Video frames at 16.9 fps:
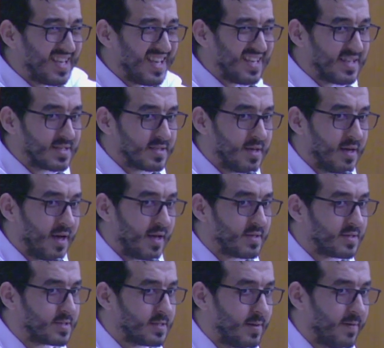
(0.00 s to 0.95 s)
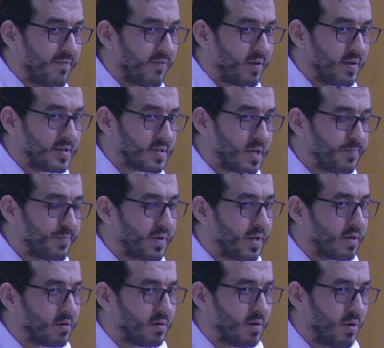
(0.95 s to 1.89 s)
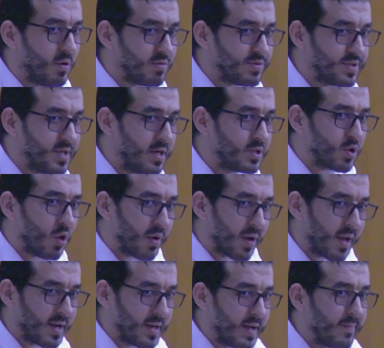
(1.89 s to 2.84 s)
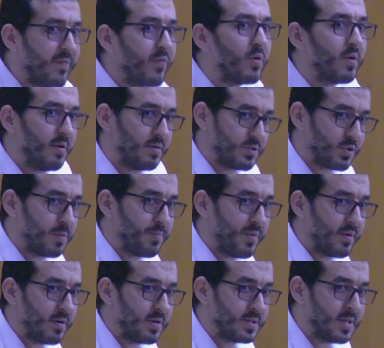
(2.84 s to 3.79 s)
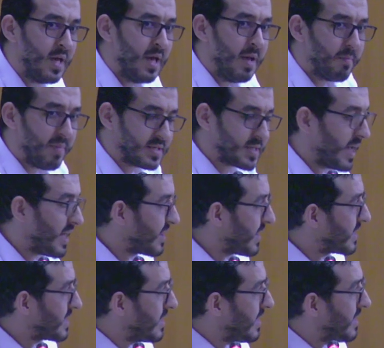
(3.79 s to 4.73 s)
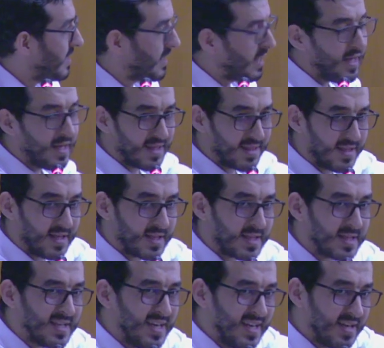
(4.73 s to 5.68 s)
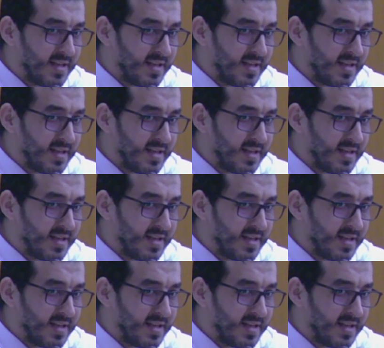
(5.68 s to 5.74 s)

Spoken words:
is as, for example, our own sage or roadmap for entrepreneurs. But I think this